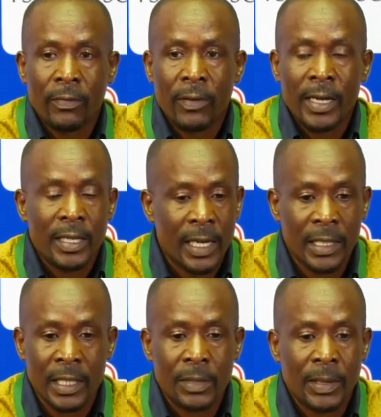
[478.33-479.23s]
fan,
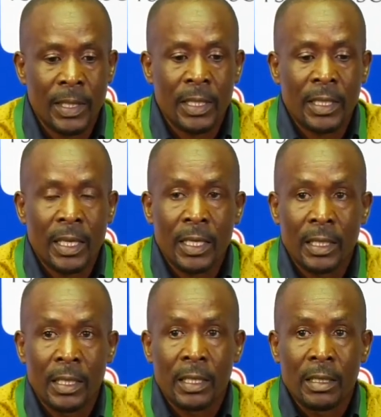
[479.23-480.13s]
as a spectator,
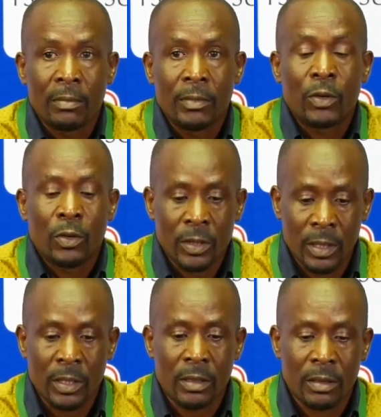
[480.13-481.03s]

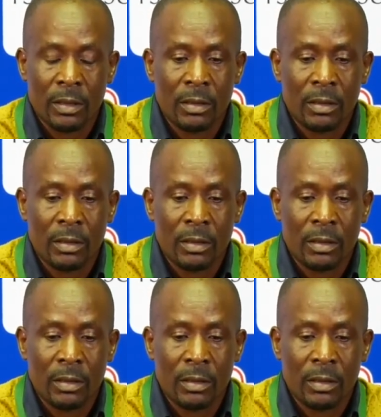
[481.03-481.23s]
because